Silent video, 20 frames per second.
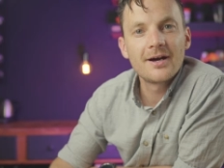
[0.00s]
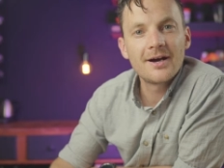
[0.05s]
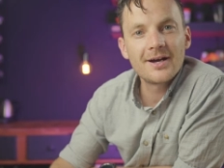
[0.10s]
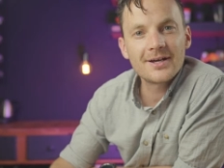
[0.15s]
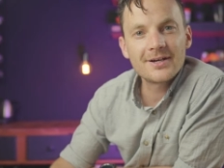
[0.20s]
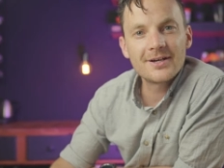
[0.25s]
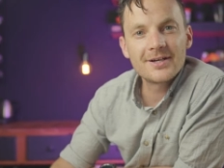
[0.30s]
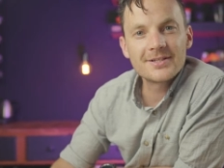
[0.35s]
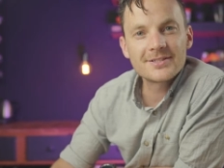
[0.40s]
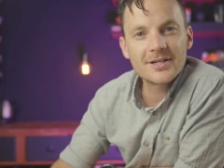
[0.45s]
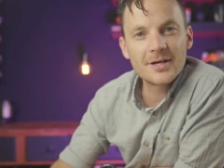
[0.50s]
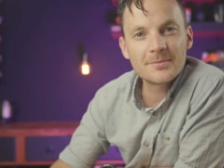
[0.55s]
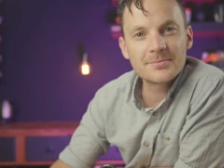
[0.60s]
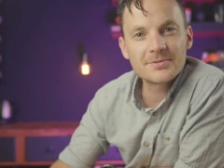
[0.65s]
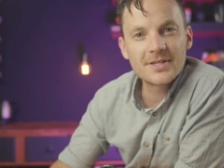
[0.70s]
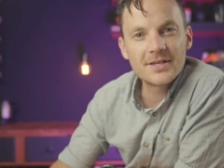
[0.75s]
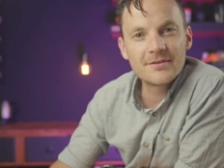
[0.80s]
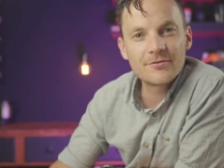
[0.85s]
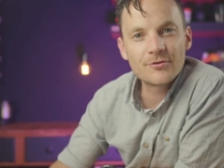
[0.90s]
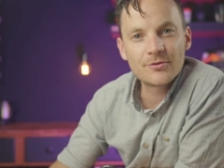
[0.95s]
Hi guys, I'm
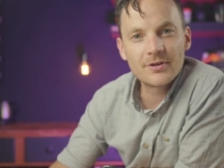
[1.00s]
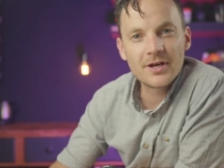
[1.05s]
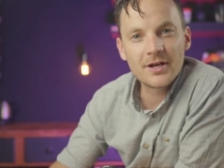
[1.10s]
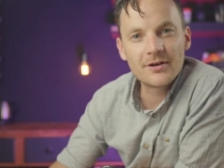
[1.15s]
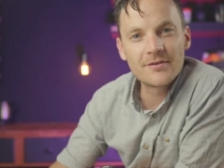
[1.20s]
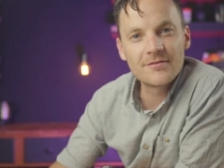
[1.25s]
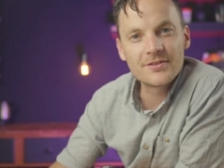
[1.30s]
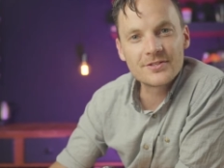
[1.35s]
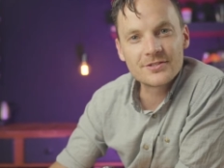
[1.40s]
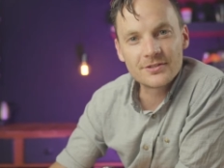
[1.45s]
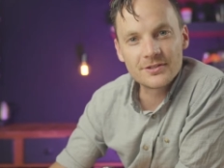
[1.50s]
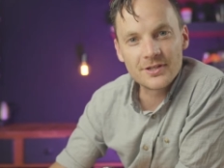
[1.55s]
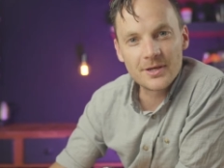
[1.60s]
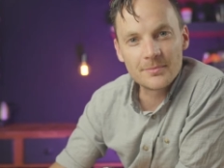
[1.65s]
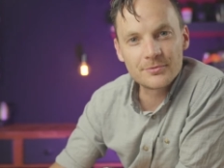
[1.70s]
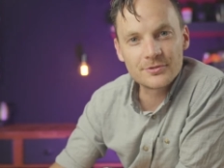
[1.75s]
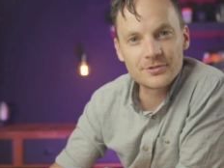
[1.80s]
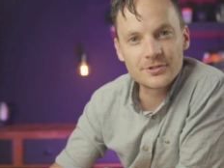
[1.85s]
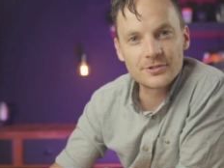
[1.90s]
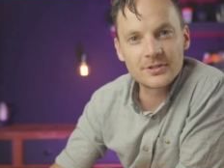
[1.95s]
Steve, creator of this online
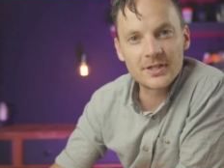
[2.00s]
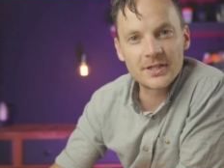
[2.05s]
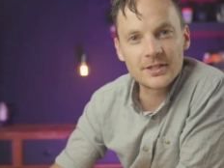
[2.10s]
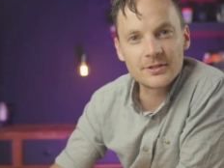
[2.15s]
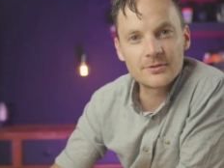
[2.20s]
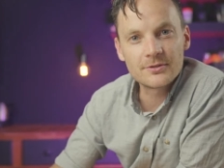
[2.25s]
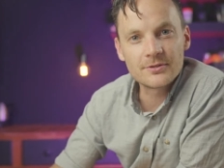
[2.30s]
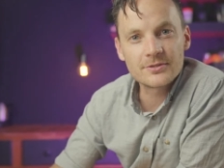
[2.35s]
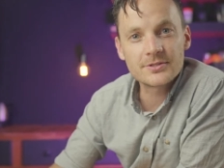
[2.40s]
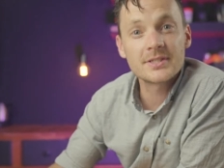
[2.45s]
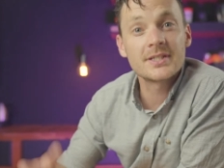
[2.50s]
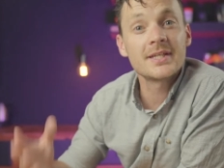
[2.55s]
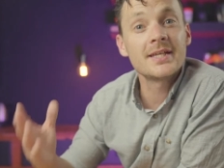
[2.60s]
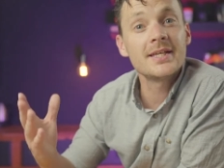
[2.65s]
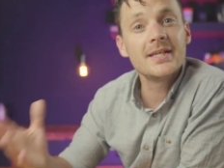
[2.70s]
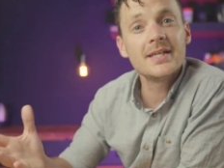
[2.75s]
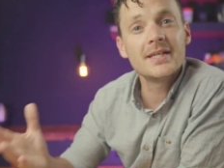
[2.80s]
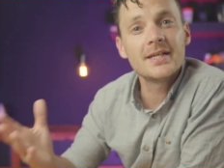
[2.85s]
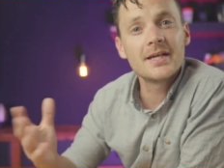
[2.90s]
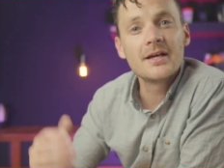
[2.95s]
barista training course, and
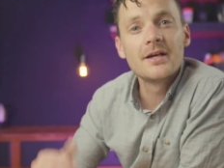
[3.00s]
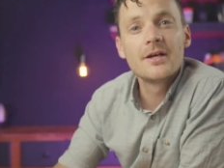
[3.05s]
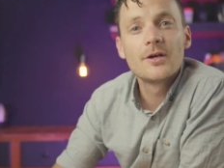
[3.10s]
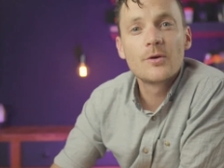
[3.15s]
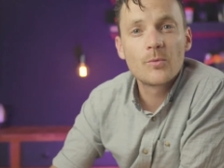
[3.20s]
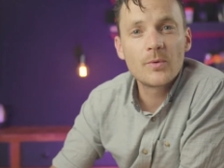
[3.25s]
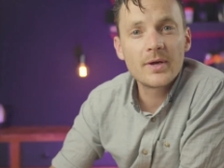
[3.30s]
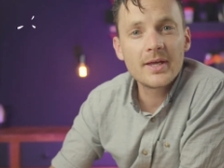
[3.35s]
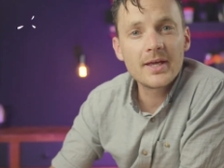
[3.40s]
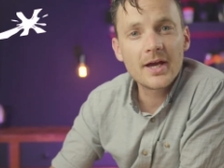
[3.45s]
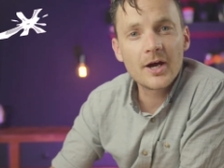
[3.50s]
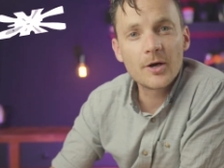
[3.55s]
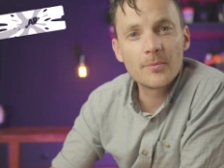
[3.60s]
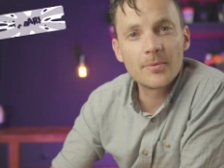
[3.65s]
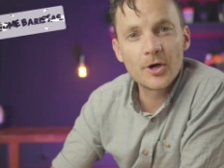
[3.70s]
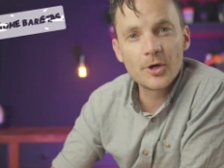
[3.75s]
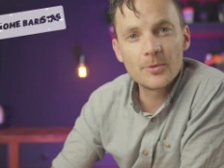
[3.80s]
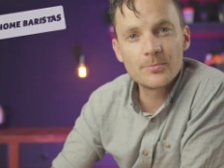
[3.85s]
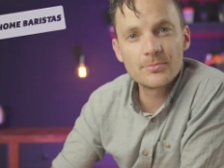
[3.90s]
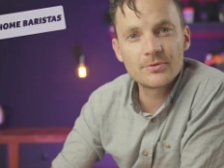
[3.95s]
here we help
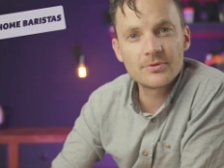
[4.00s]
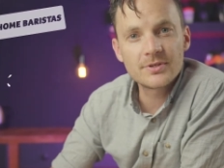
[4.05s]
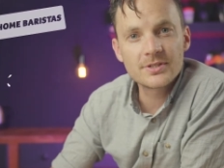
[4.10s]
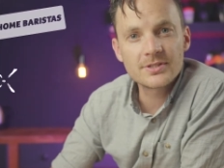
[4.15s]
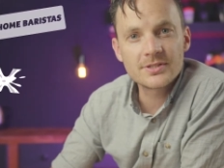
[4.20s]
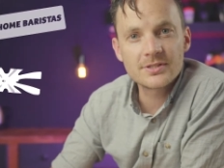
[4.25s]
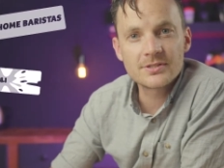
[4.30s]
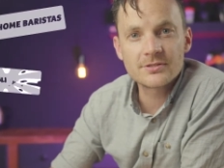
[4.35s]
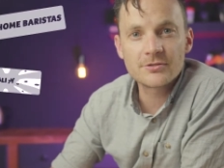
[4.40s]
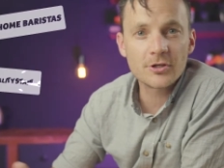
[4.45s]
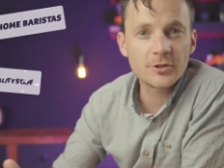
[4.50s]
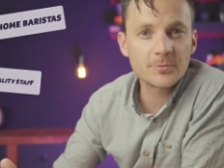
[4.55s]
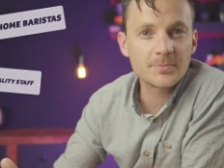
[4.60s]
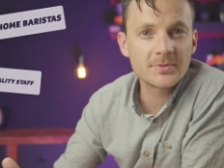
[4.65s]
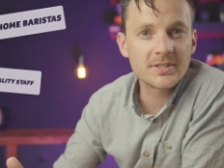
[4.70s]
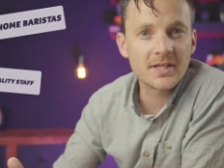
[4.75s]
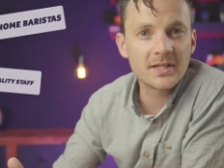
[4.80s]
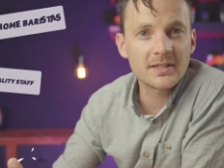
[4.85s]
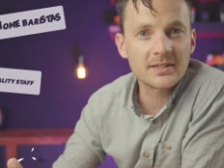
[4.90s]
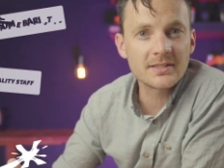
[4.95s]
home baristas,
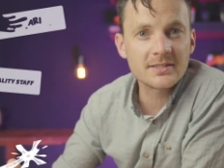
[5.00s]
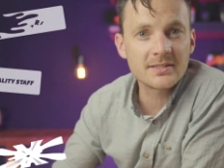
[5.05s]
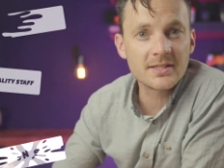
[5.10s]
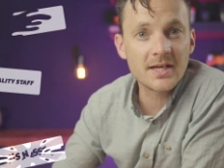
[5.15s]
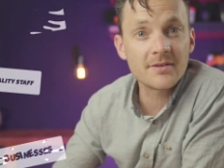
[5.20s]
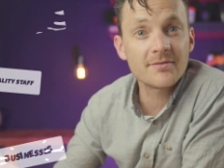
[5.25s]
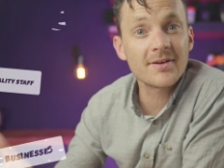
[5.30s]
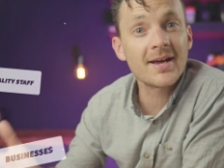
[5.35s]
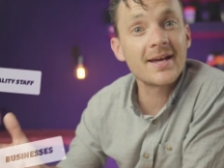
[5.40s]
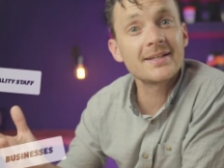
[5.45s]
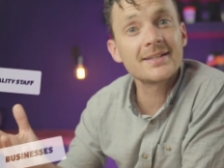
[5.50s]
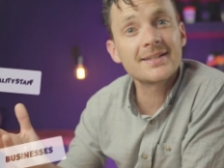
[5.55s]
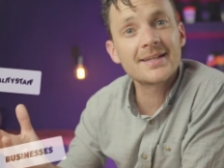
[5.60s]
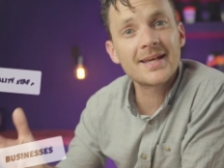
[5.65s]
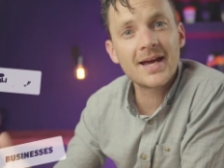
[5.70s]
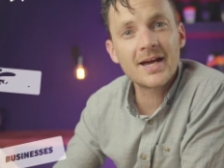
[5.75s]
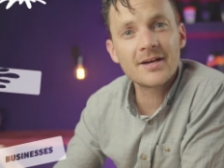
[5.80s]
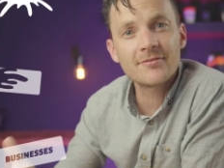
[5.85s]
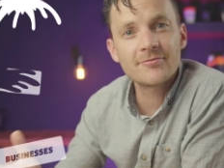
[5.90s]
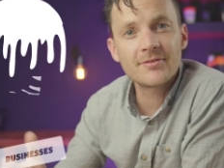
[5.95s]
hospitality staff, and
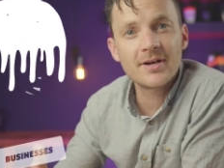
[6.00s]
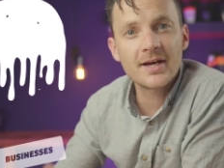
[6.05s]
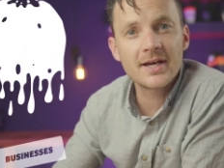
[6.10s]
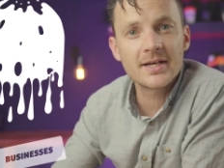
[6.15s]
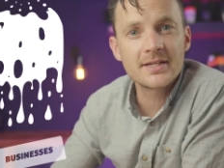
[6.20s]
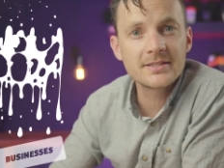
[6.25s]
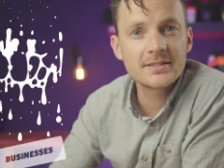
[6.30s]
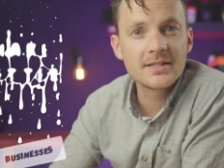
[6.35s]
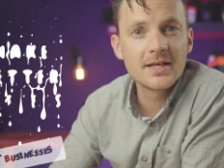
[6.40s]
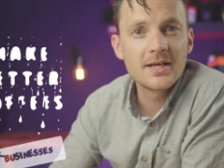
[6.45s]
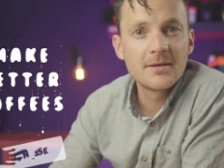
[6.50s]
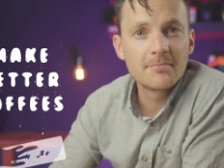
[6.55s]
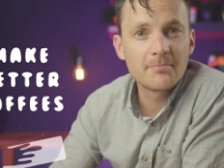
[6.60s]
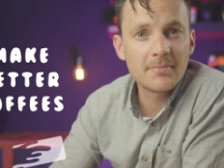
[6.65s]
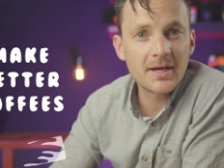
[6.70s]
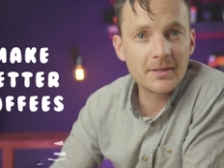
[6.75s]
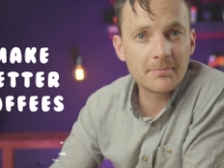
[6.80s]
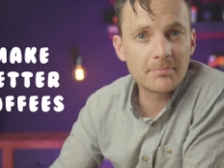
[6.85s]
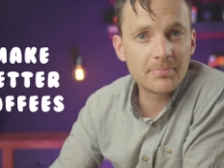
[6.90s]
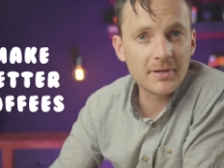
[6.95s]
cafes
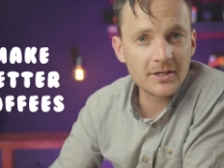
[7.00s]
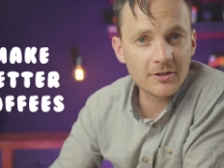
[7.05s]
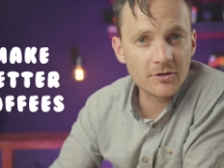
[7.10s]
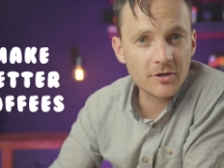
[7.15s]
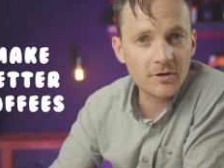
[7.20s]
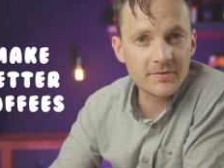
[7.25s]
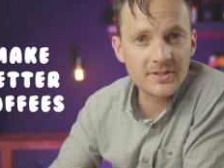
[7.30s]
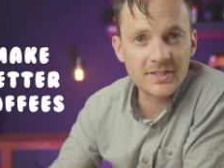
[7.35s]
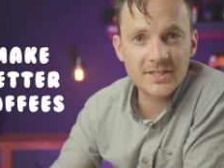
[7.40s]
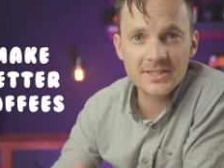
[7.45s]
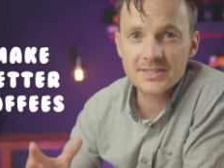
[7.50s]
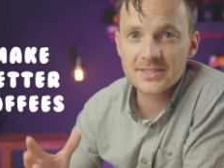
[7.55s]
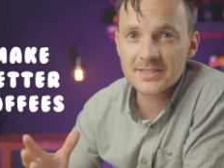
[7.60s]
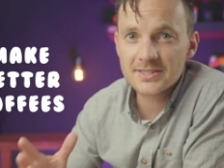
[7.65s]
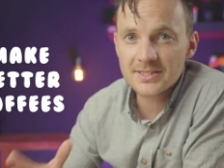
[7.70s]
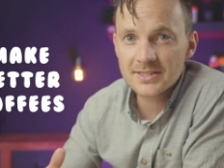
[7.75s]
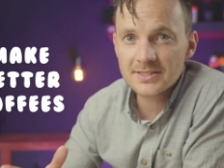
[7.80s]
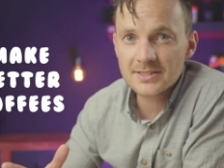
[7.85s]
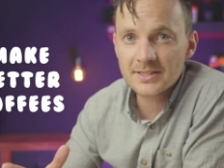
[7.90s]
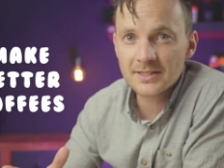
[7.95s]
make better coffee
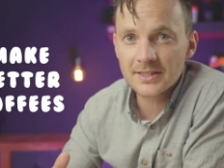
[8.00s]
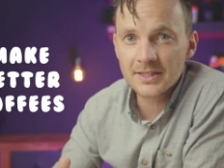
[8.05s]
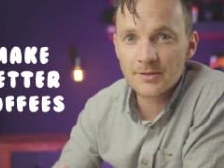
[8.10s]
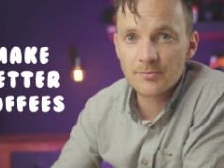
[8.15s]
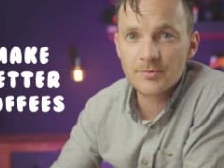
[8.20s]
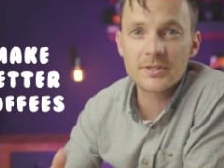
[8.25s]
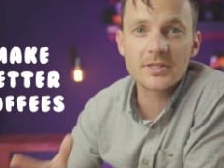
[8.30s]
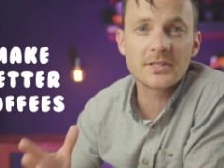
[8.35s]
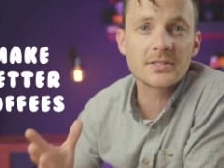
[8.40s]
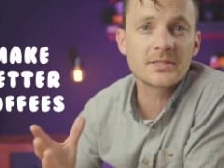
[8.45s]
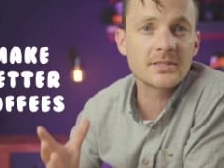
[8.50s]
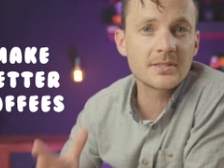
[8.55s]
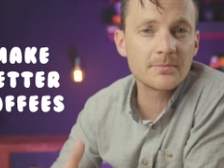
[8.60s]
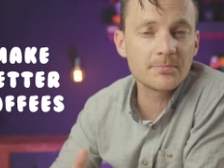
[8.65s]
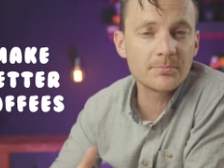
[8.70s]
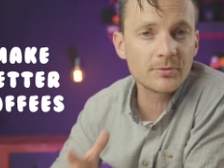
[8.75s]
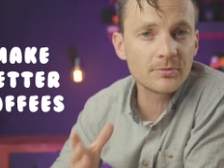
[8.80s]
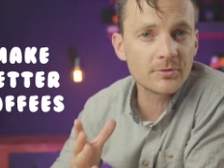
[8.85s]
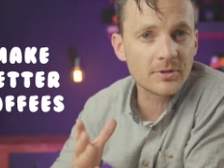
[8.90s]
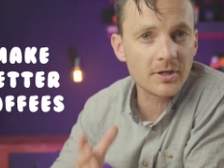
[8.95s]
consistently with this
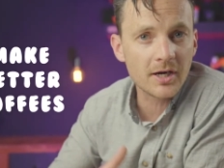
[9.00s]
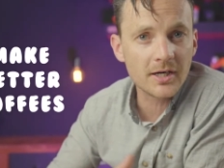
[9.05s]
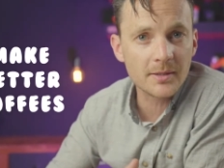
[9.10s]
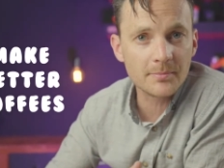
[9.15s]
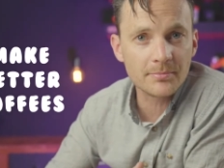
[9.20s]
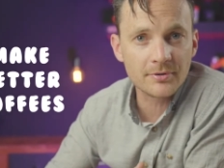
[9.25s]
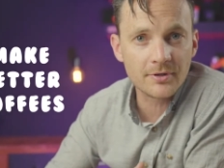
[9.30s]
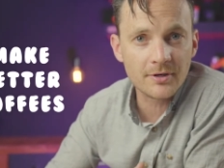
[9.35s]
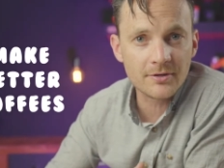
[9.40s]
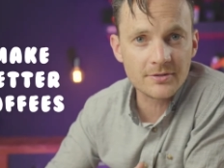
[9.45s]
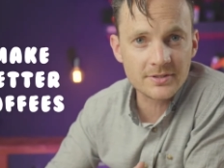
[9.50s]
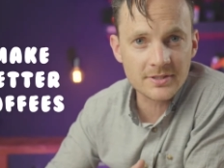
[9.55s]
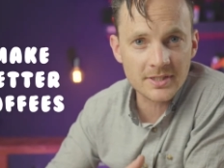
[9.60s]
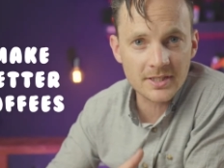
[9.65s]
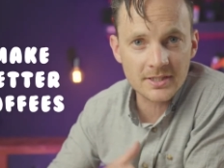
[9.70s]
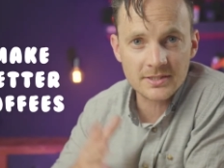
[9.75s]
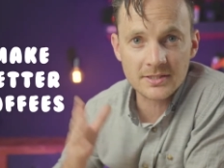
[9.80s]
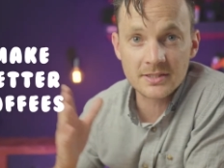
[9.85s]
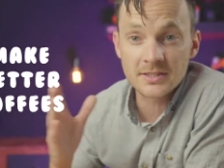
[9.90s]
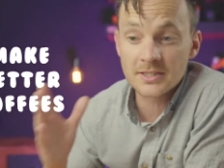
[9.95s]
simple guided
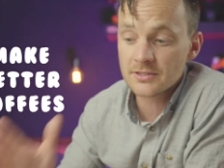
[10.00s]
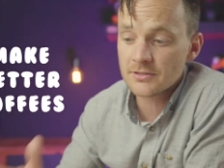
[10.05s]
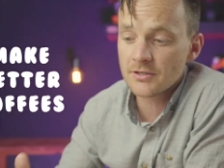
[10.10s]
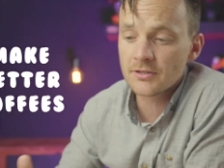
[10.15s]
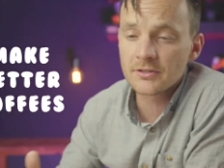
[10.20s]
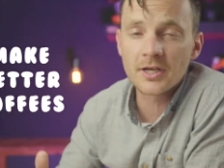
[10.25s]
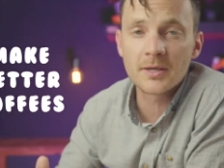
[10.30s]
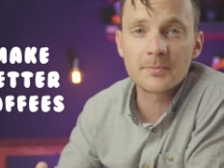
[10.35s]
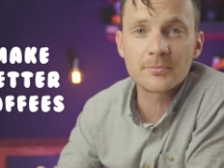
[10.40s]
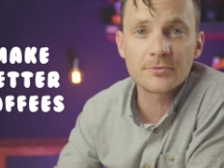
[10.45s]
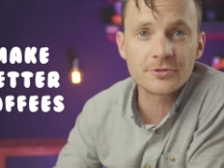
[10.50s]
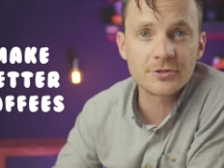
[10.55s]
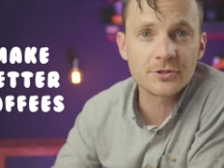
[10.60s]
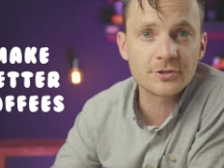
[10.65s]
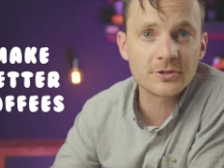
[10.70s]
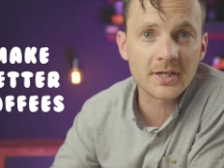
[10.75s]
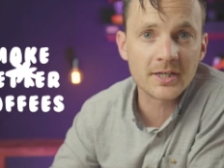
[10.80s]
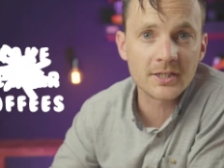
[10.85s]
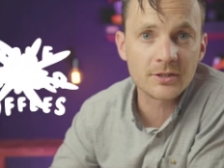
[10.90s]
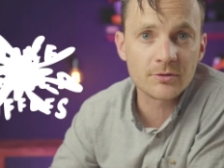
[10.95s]
process in this online barista
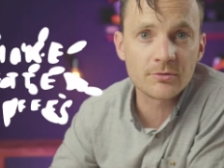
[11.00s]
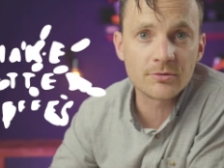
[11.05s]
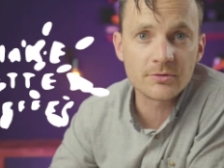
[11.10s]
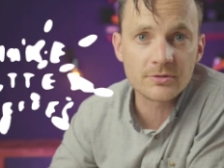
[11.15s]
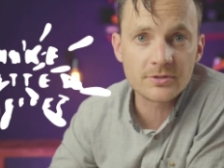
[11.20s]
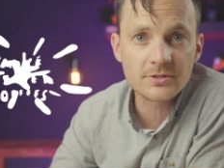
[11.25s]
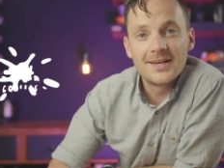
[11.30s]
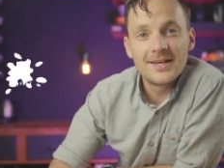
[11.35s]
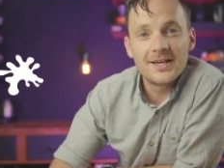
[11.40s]
training course.